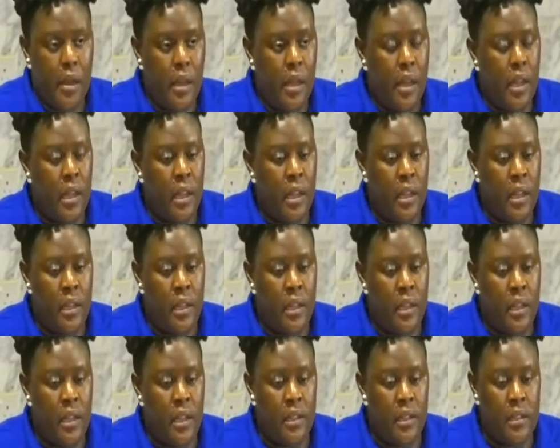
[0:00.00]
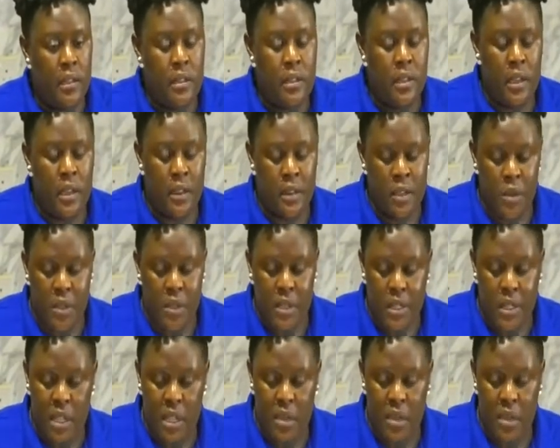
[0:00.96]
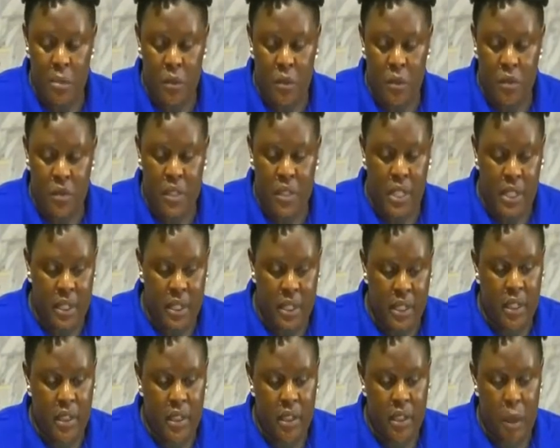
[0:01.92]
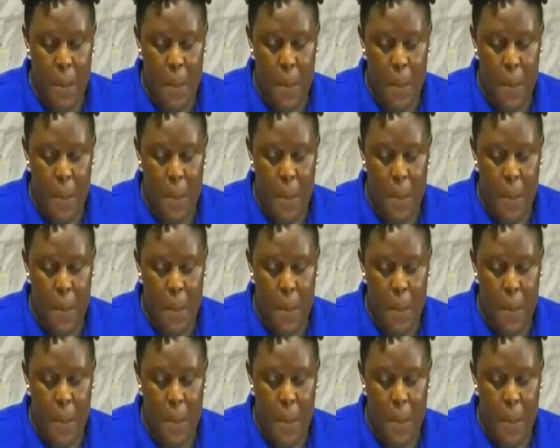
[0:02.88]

And that was the time of Tinga.